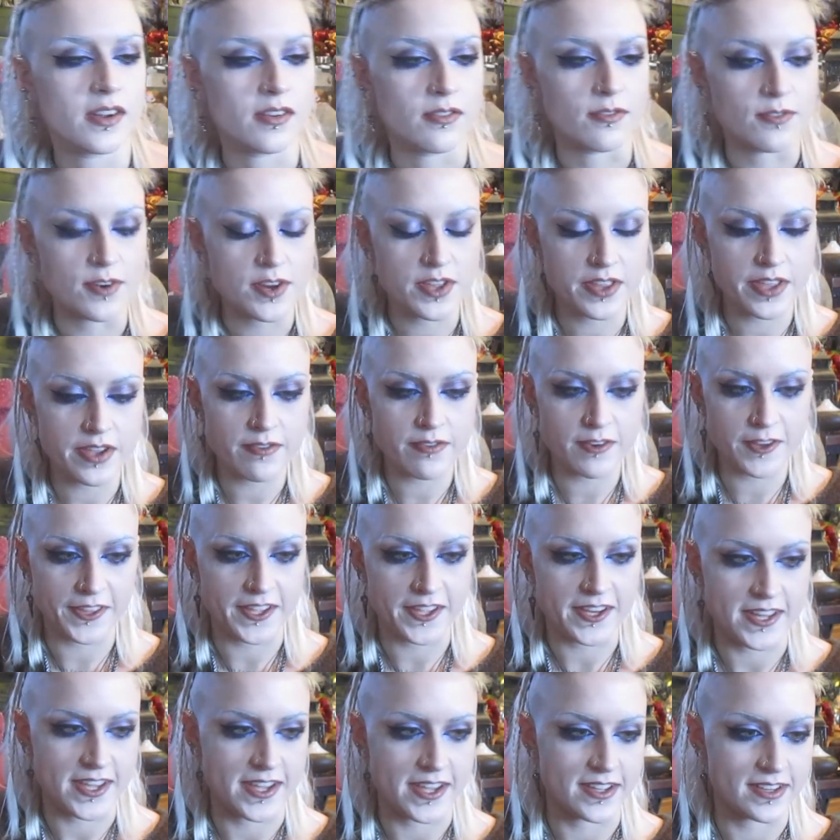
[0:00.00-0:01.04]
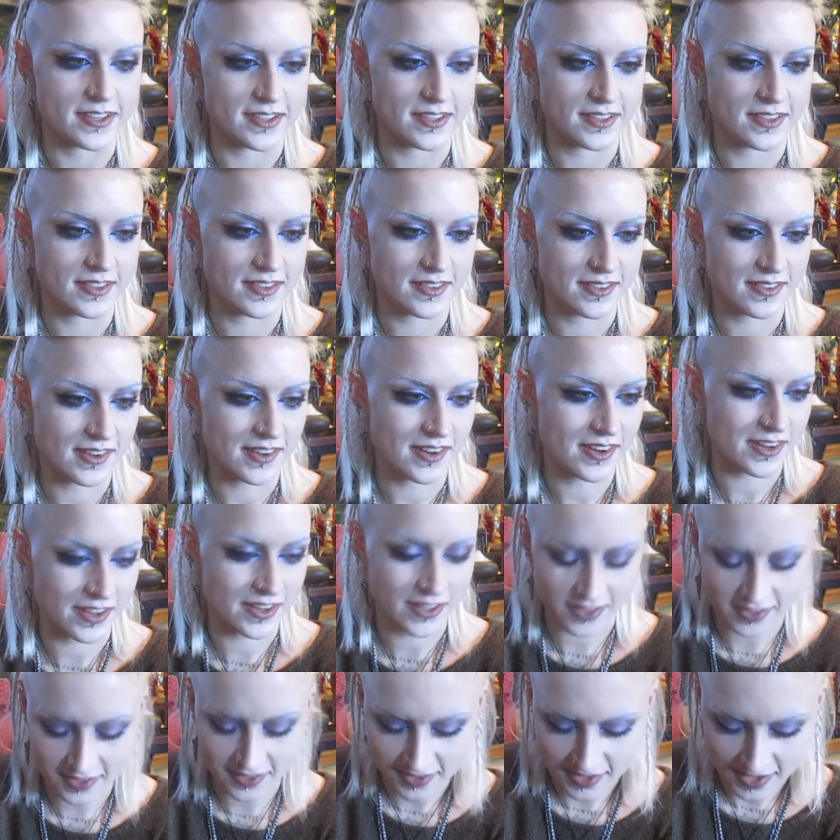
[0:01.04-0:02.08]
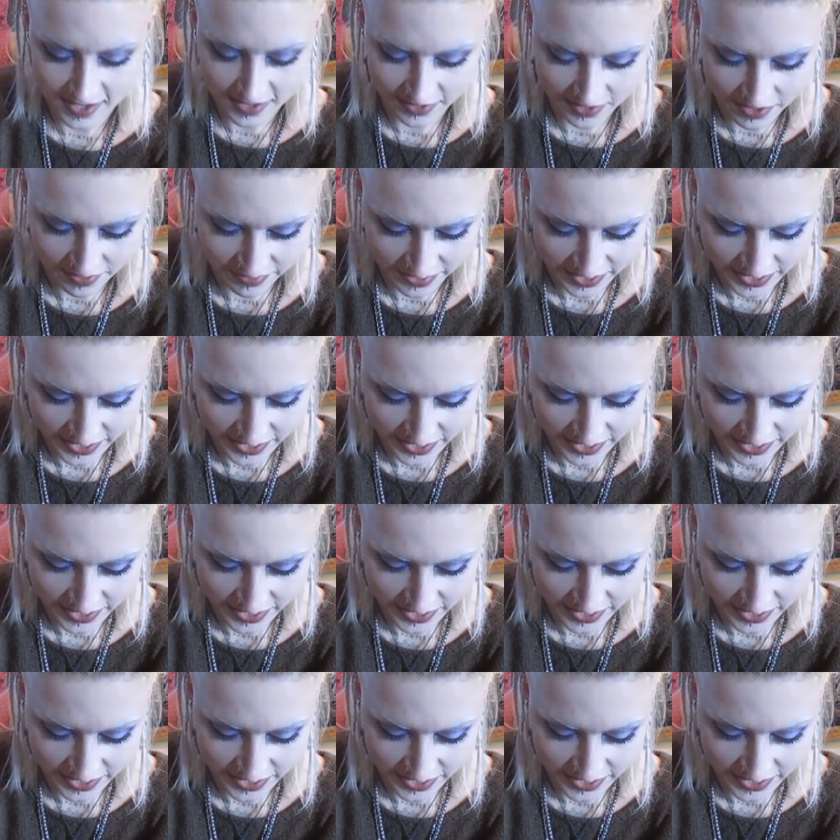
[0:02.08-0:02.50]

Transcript: Really, really neat. Oh, I love